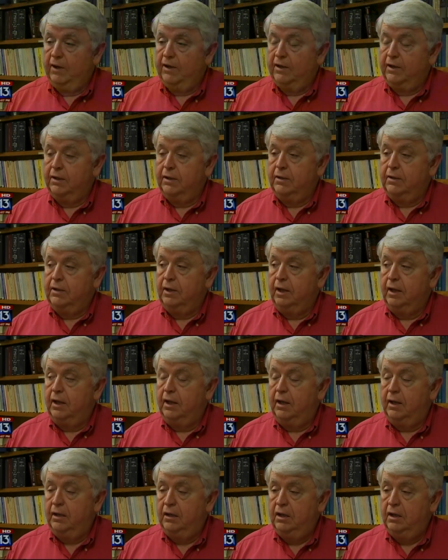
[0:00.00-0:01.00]
could
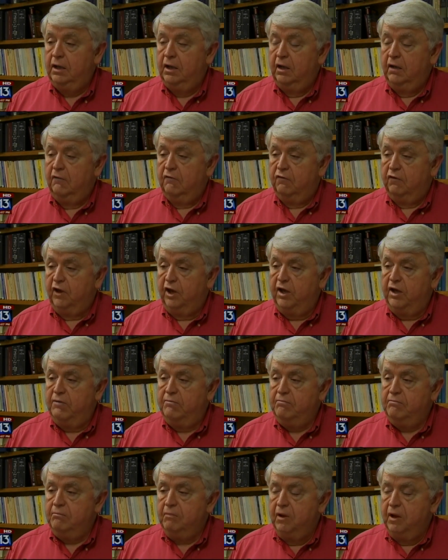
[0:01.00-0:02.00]
uh, flood
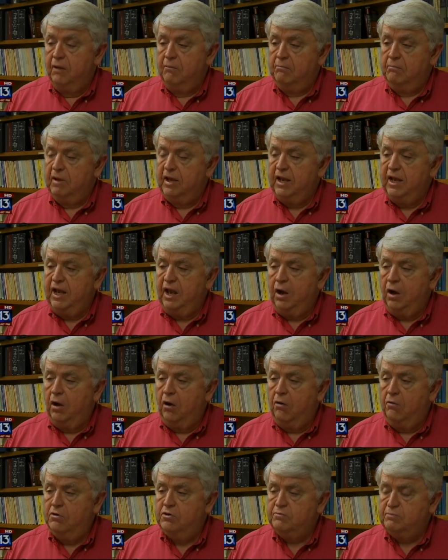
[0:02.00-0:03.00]
many
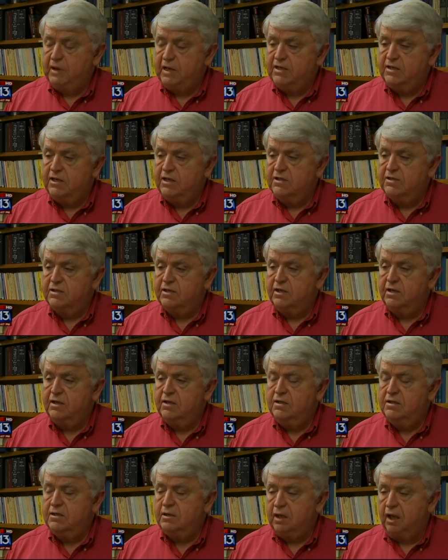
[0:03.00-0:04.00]
homes,
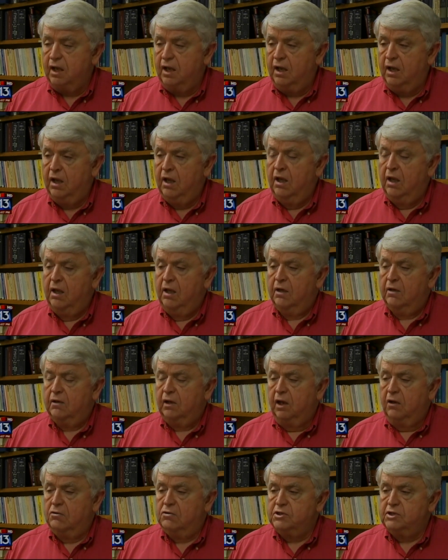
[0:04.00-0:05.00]
businesses, uh,
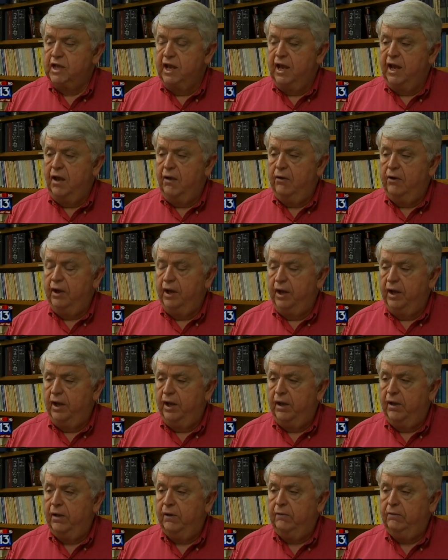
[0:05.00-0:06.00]
close down
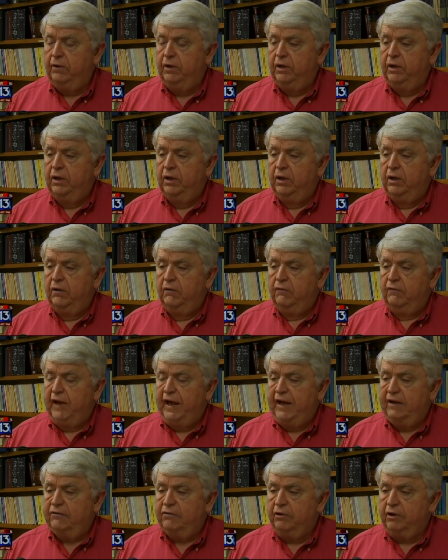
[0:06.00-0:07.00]
uh,
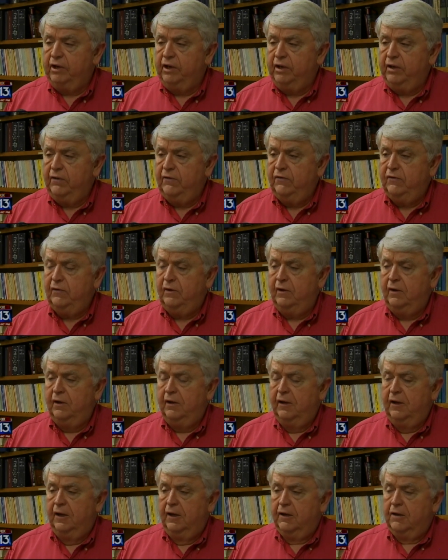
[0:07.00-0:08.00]
factories.
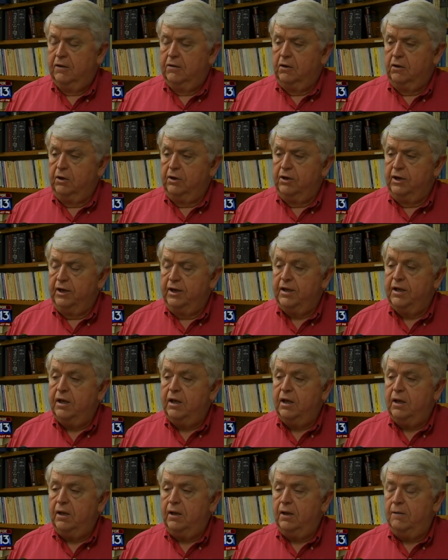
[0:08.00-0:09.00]
Good.
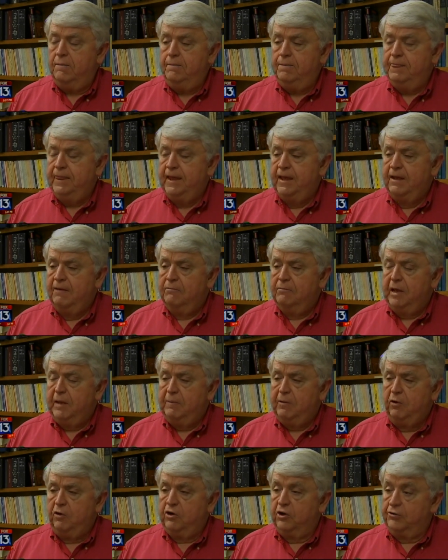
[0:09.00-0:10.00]
um,
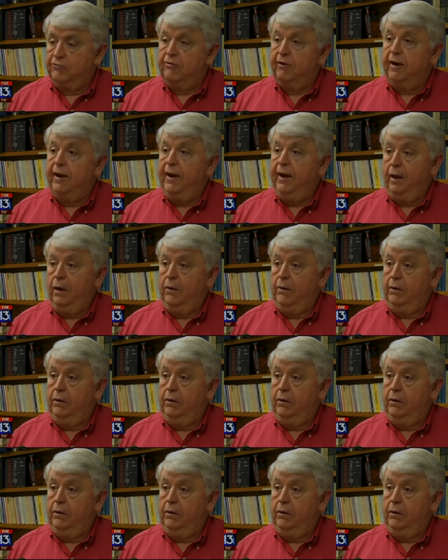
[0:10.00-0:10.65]
people could drown.